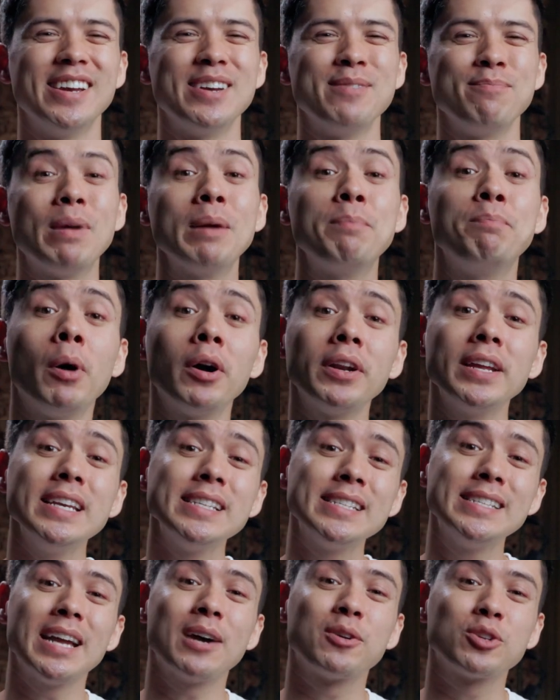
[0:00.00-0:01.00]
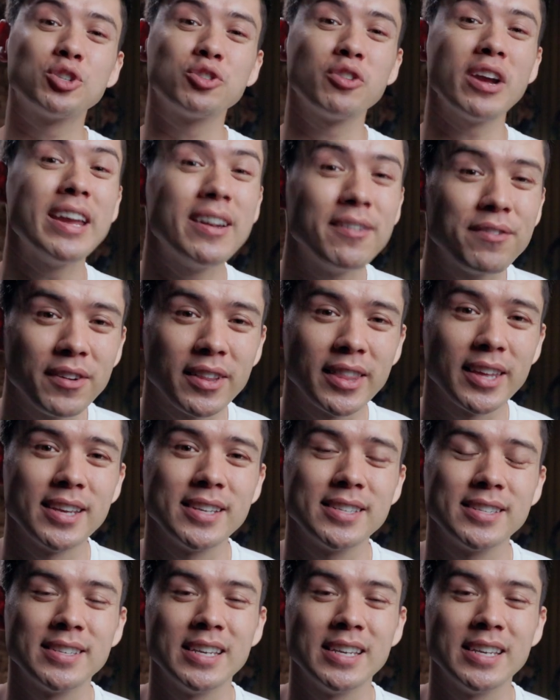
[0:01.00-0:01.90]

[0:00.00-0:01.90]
My body is now trained for this.